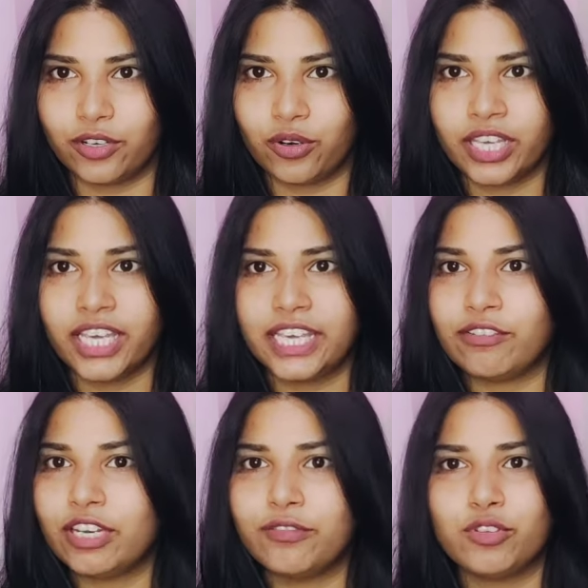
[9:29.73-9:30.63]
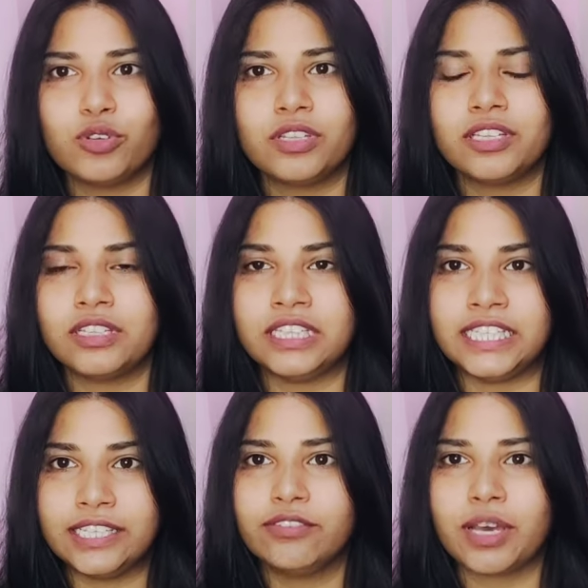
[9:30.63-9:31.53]
Okay, even if you
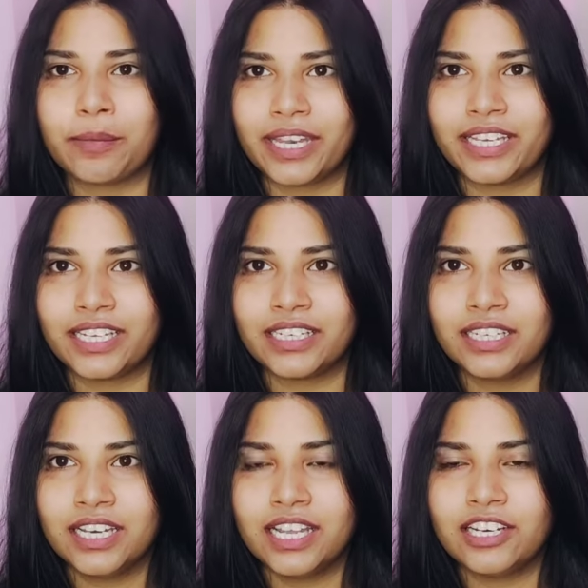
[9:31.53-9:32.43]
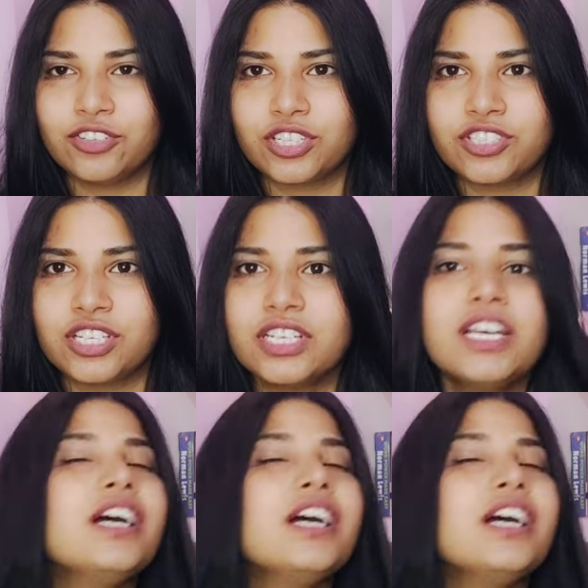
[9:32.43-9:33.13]
leave American literature,